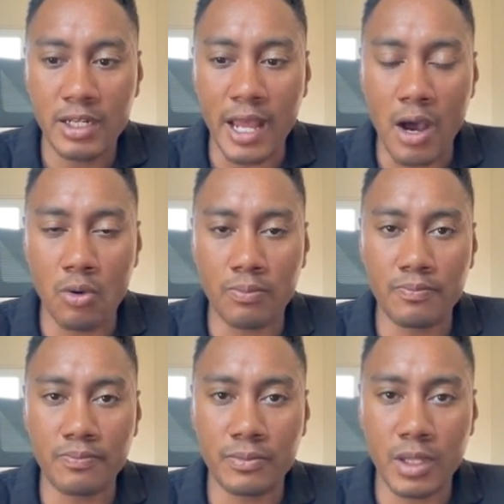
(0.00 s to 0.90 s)
Now,
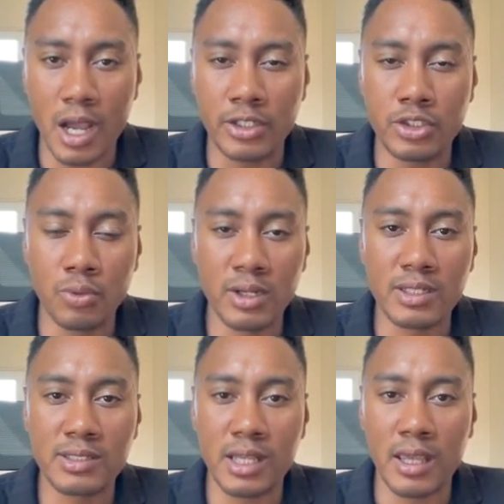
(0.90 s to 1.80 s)
I do want to
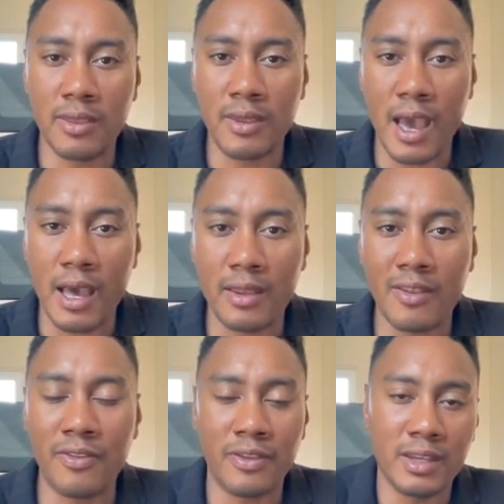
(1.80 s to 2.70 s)
state that
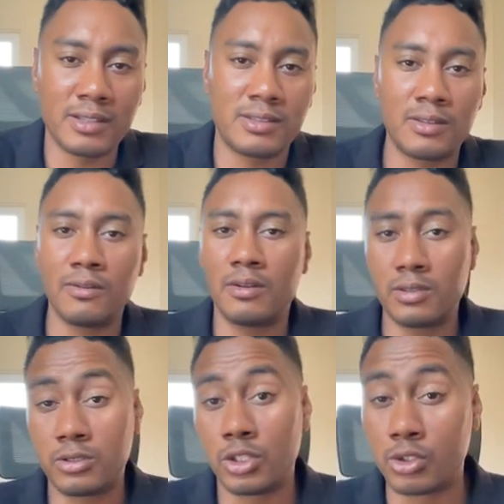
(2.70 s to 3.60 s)
this
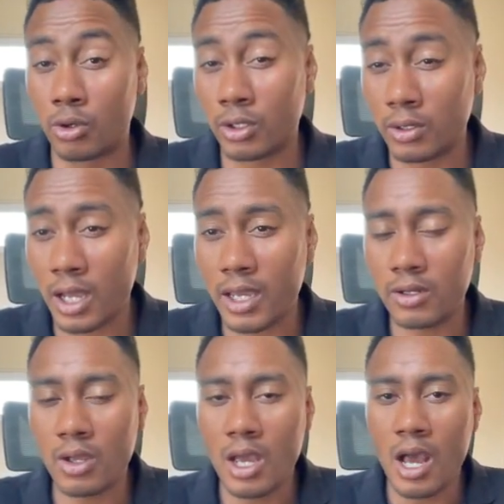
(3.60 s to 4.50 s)
tutorial
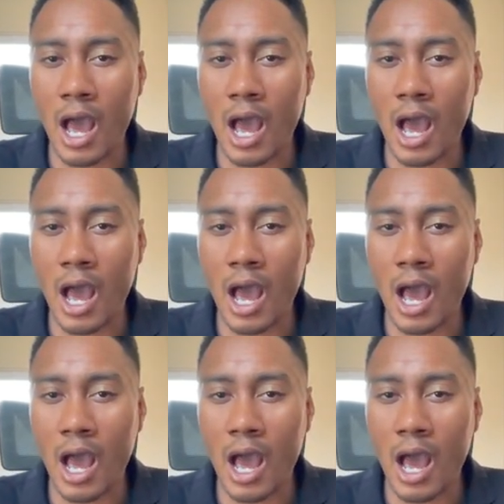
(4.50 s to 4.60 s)
guide,